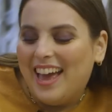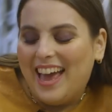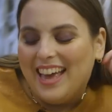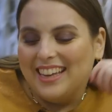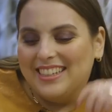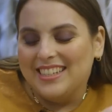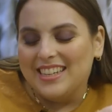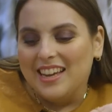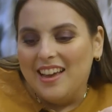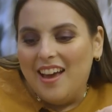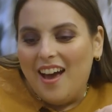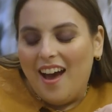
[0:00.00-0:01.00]
And
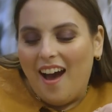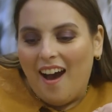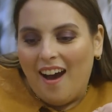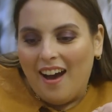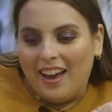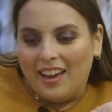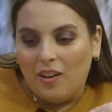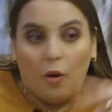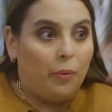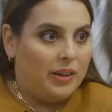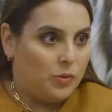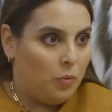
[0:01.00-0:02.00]
I
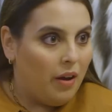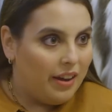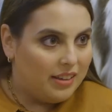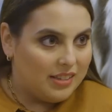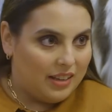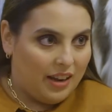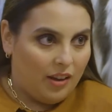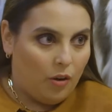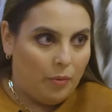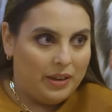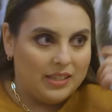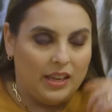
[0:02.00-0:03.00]
always was, and I
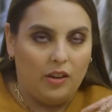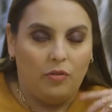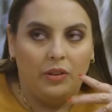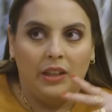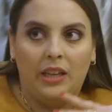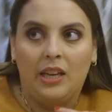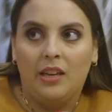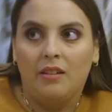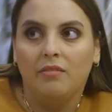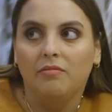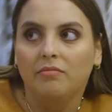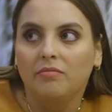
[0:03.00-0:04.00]
always like really
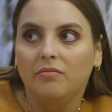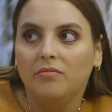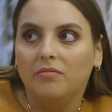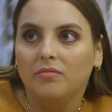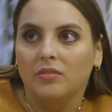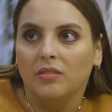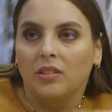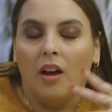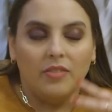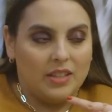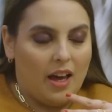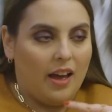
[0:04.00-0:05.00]

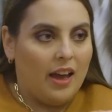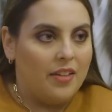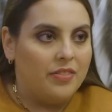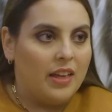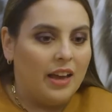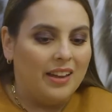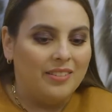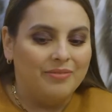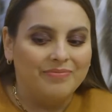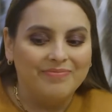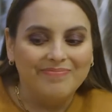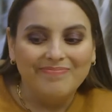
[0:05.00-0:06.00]
loved that. And
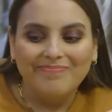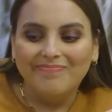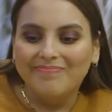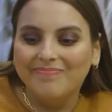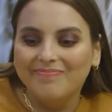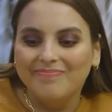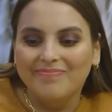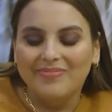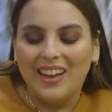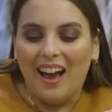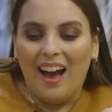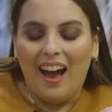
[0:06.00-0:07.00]
then
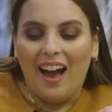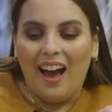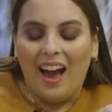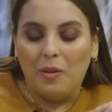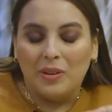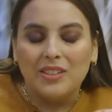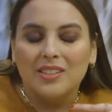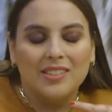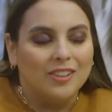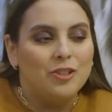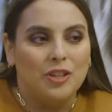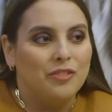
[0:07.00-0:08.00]
I went to
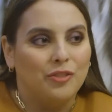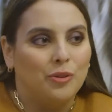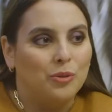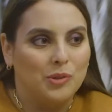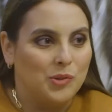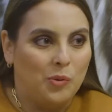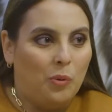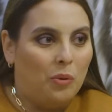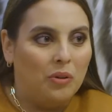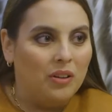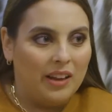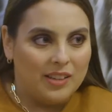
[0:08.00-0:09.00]
such a difficult
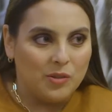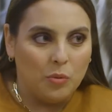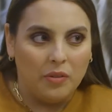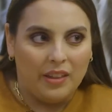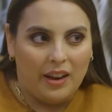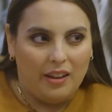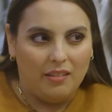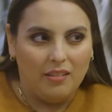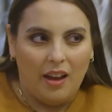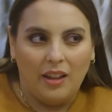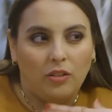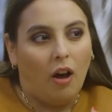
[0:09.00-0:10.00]
school, high school, that I
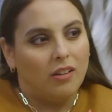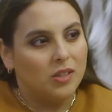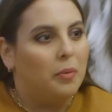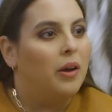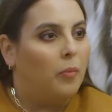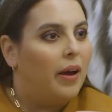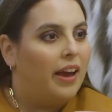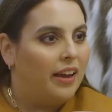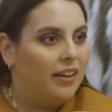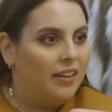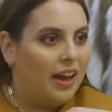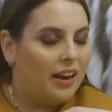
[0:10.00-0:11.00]
lost my
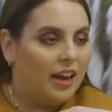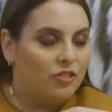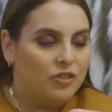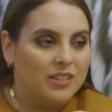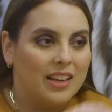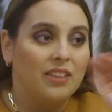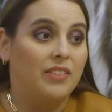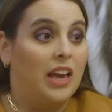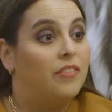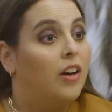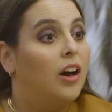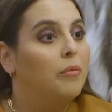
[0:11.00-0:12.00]
way, and I just kind of
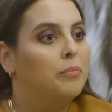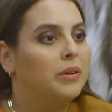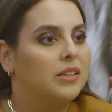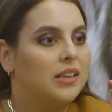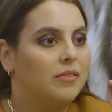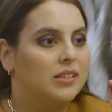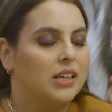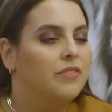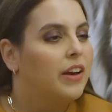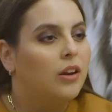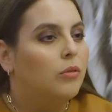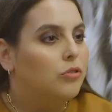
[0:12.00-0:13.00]
gave up because I was like, if
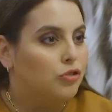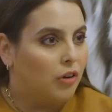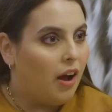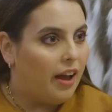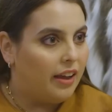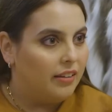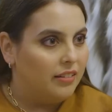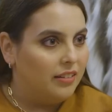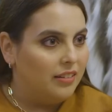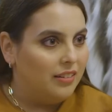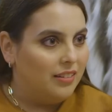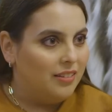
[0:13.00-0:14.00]
I don't try,
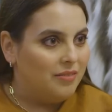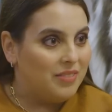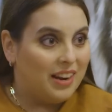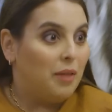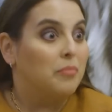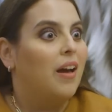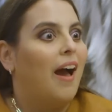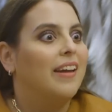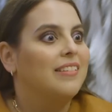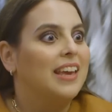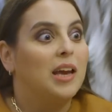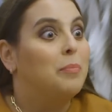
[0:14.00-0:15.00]
then I
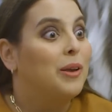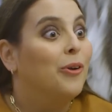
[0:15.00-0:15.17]
can't be